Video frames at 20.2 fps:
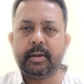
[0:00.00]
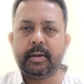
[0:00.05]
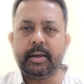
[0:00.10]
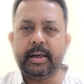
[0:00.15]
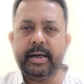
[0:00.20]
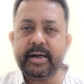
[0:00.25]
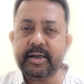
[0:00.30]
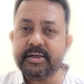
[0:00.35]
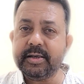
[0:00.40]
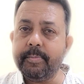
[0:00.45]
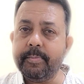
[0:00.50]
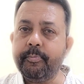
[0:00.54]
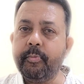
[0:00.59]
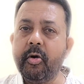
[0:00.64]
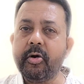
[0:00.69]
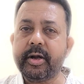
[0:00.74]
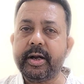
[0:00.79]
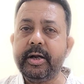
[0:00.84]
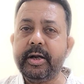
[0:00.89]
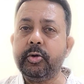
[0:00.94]
It is
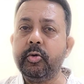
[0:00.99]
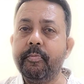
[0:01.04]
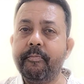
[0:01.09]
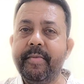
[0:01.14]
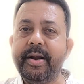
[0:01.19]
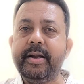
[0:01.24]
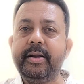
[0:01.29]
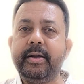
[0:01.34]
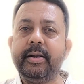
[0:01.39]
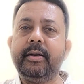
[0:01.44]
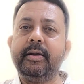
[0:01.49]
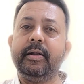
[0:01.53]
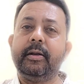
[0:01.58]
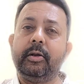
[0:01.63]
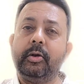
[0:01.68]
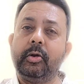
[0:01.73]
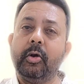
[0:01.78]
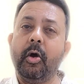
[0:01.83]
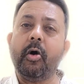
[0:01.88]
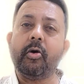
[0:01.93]
important to maintain a
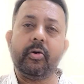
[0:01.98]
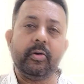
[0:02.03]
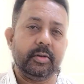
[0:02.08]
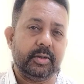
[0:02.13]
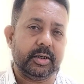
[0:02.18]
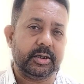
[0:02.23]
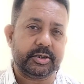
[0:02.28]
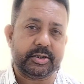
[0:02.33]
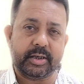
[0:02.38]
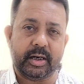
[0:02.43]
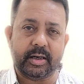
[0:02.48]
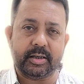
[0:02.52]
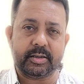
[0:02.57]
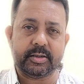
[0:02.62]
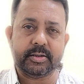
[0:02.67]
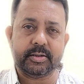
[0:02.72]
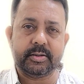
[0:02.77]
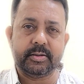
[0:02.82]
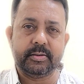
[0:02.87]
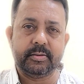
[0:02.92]
lock on the
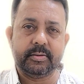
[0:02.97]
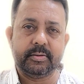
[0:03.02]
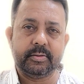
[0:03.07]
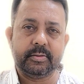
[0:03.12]
stars